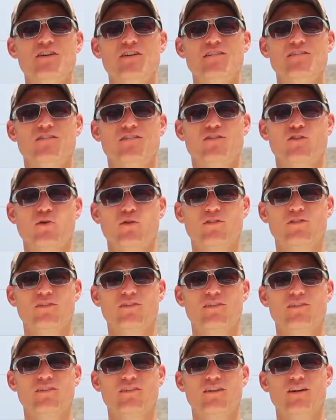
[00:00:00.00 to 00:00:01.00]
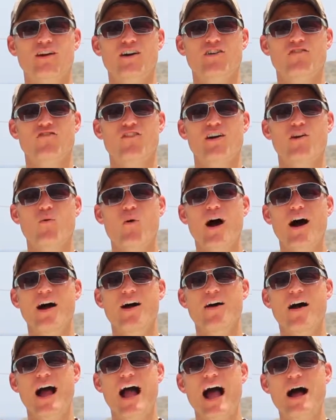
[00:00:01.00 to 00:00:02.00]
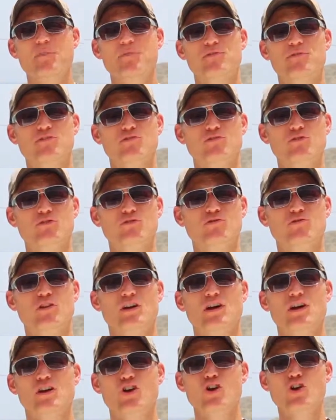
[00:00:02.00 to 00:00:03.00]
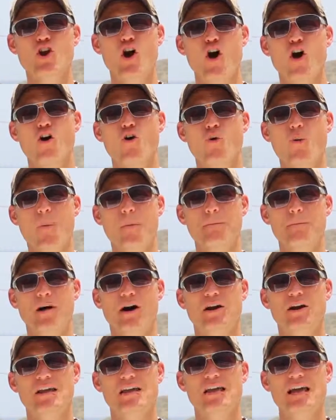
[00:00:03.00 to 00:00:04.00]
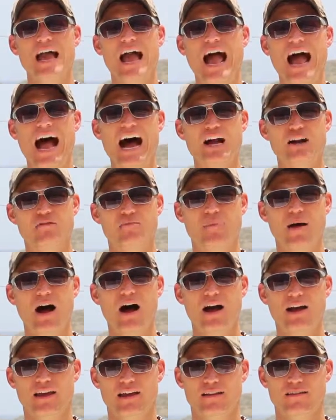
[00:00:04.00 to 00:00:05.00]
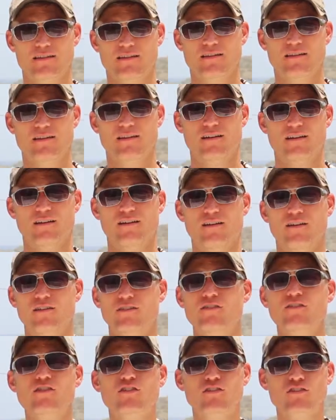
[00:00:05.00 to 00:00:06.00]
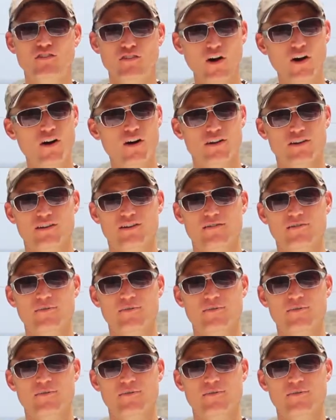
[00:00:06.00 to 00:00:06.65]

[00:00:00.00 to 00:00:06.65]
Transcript: these sources require absolutely no money out of pocket to start.